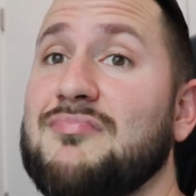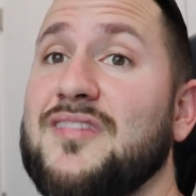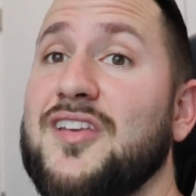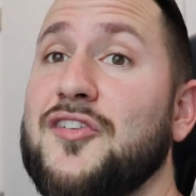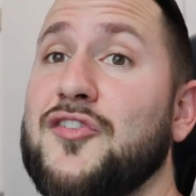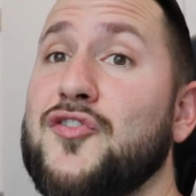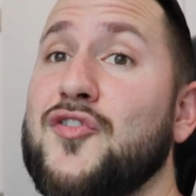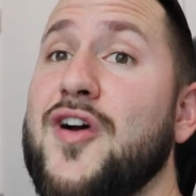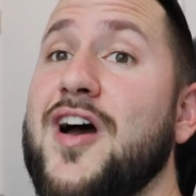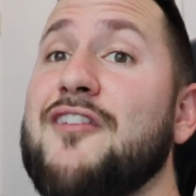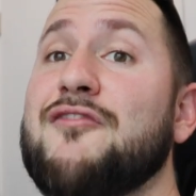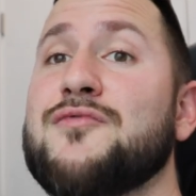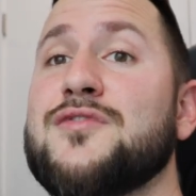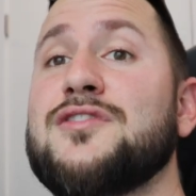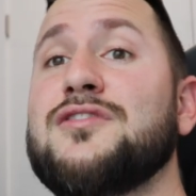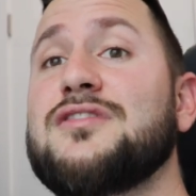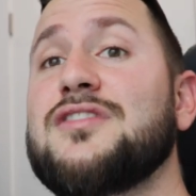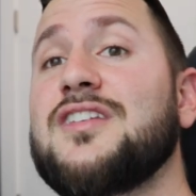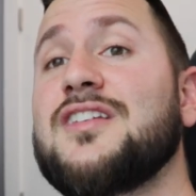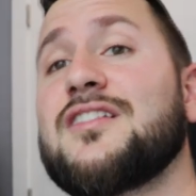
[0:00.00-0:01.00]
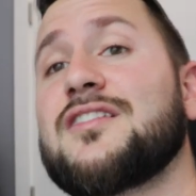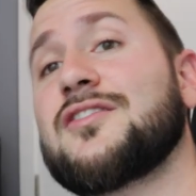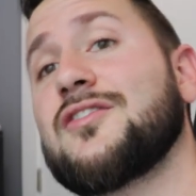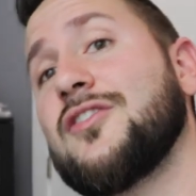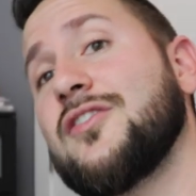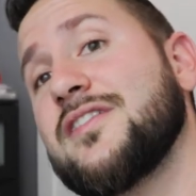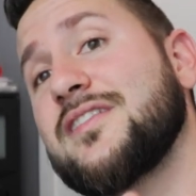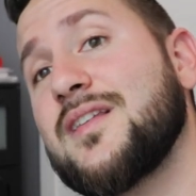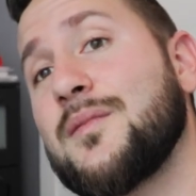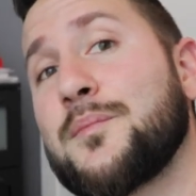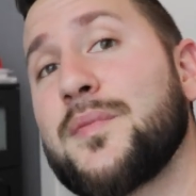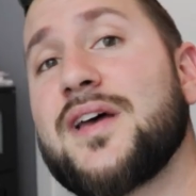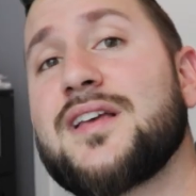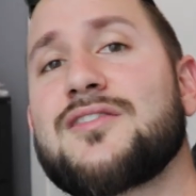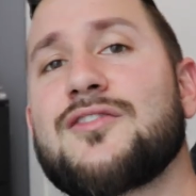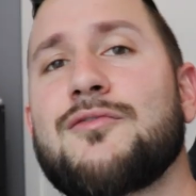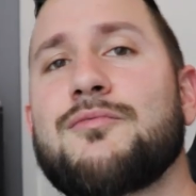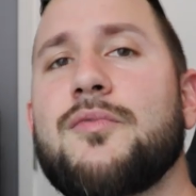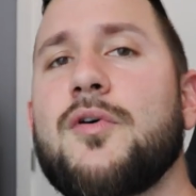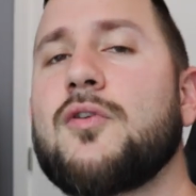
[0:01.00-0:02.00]
and you have music so it's the
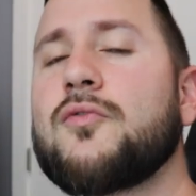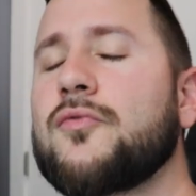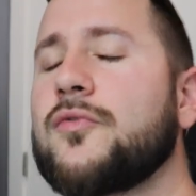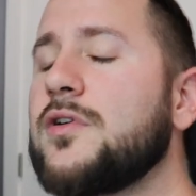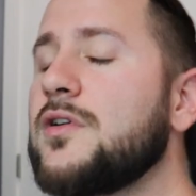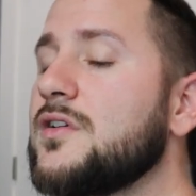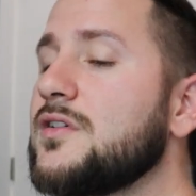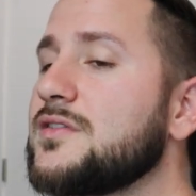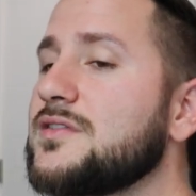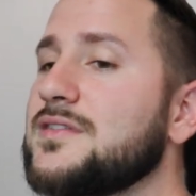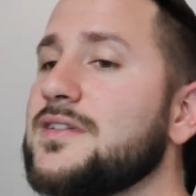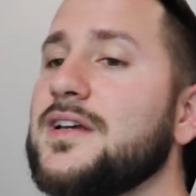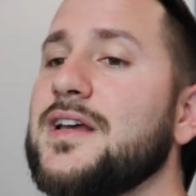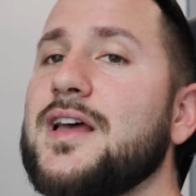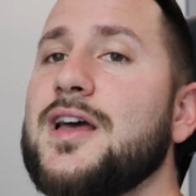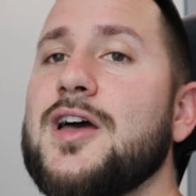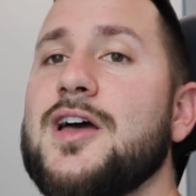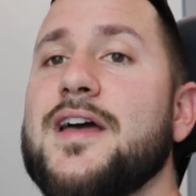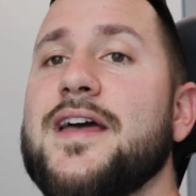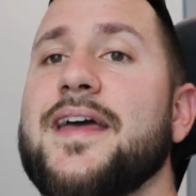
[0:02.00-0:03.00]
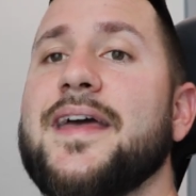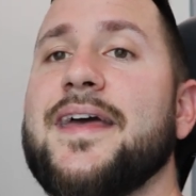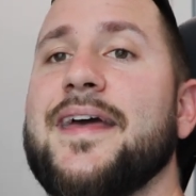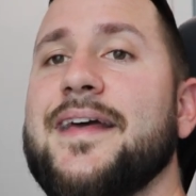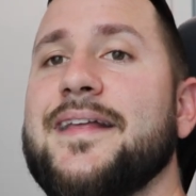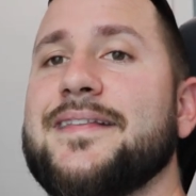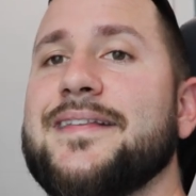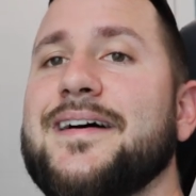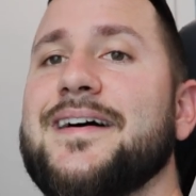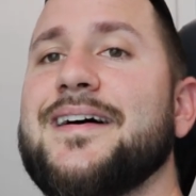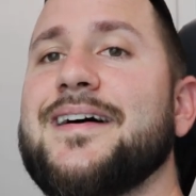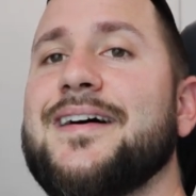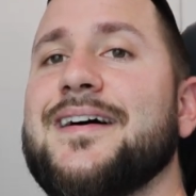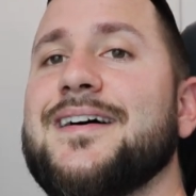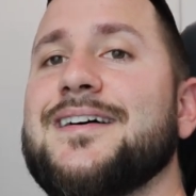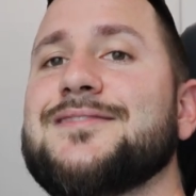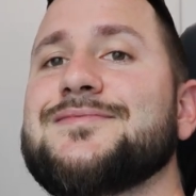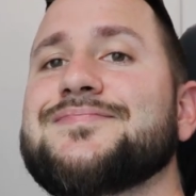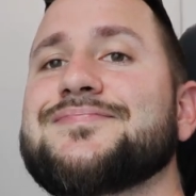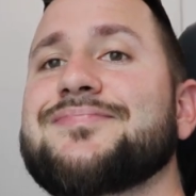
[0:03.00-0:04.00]
best of both worlds and
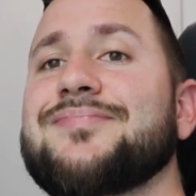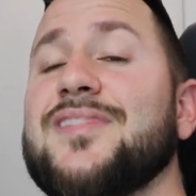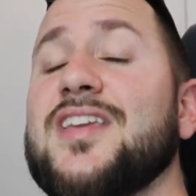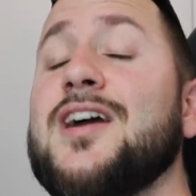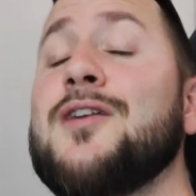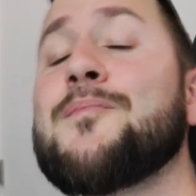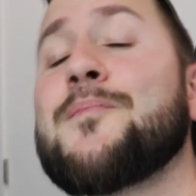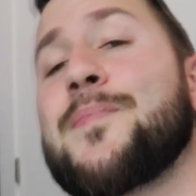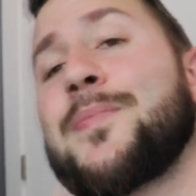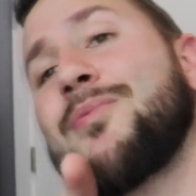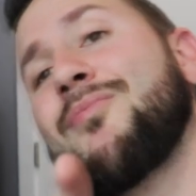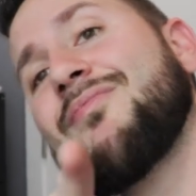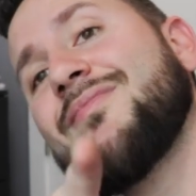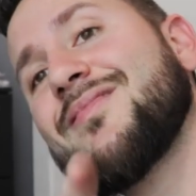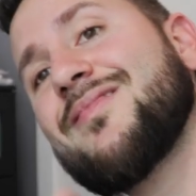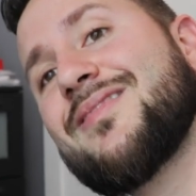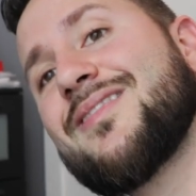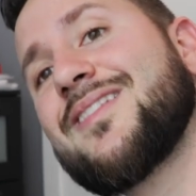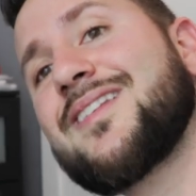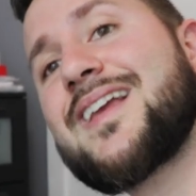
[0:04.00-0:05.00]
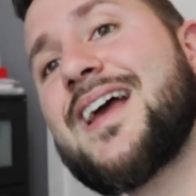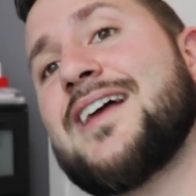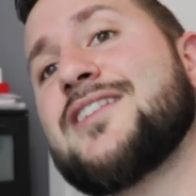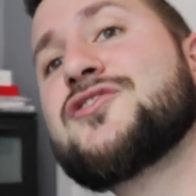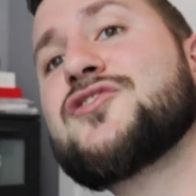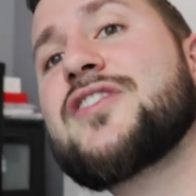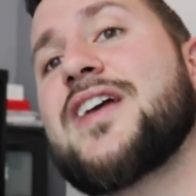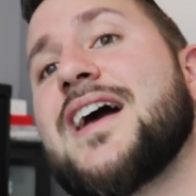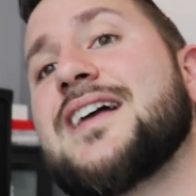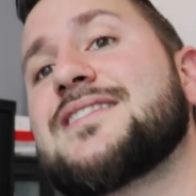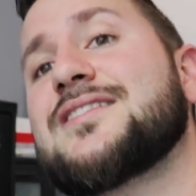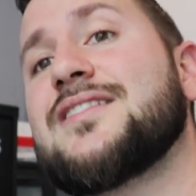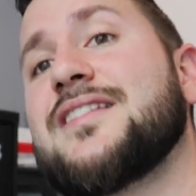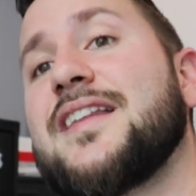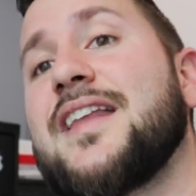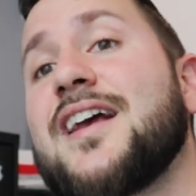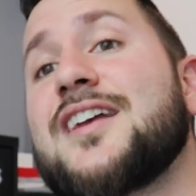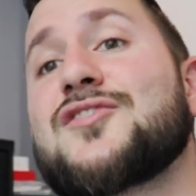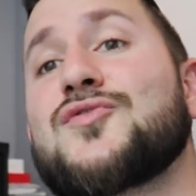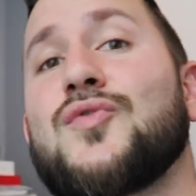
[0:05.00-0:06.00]
uh, yeah catch you guys on
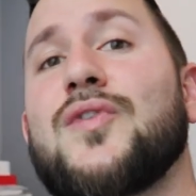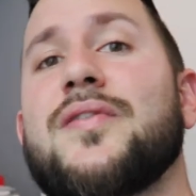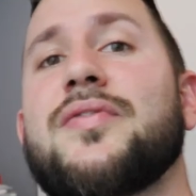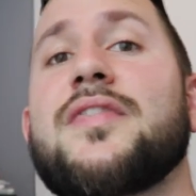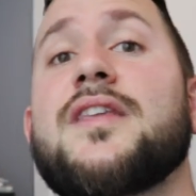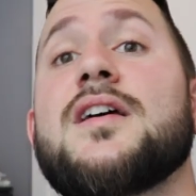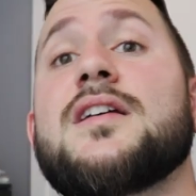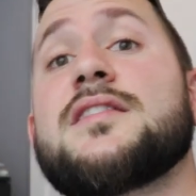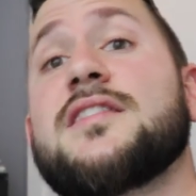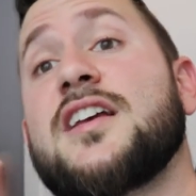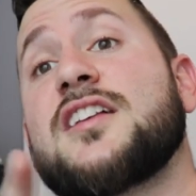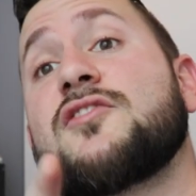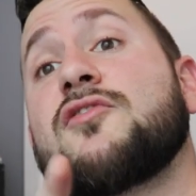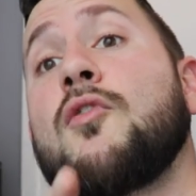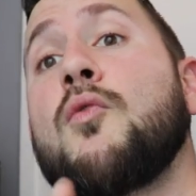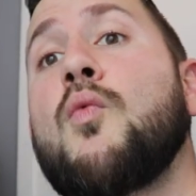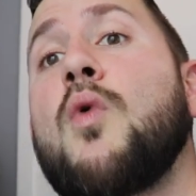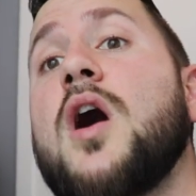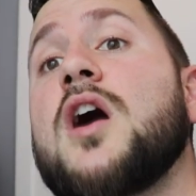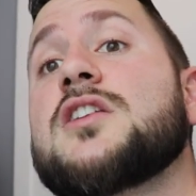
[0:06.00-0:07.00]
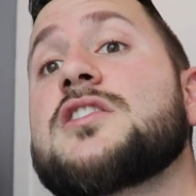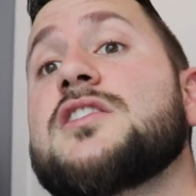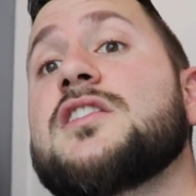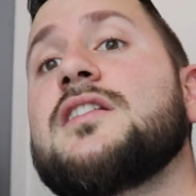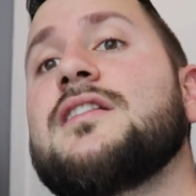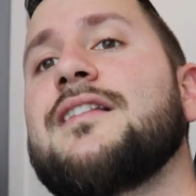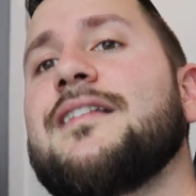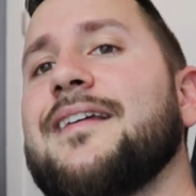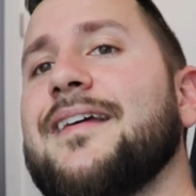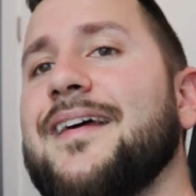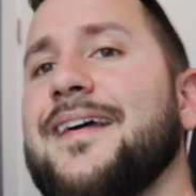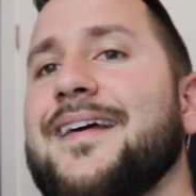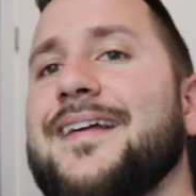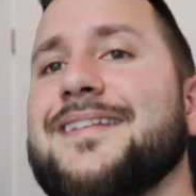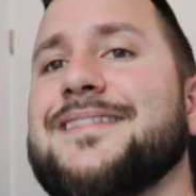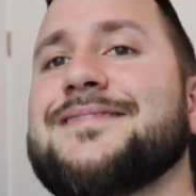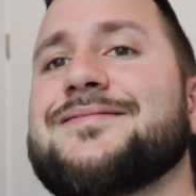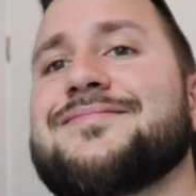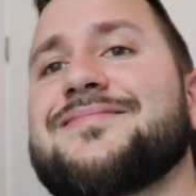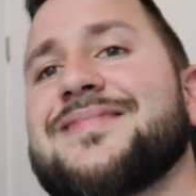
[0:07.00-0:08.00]
the next one thanks for watching
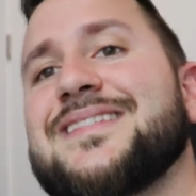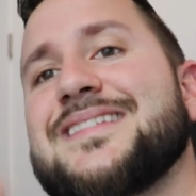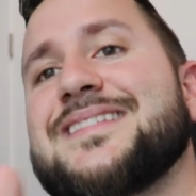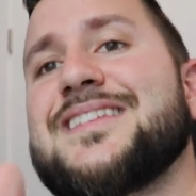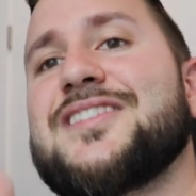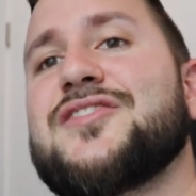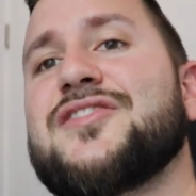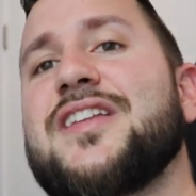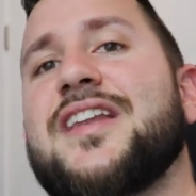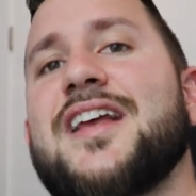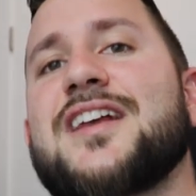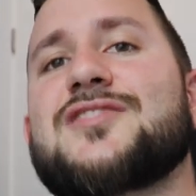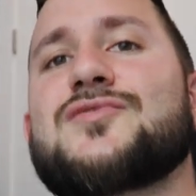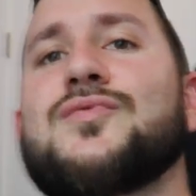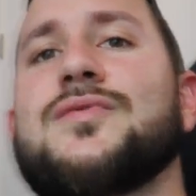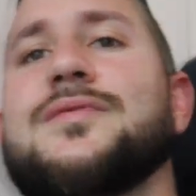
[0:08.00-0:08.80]
and see you in the next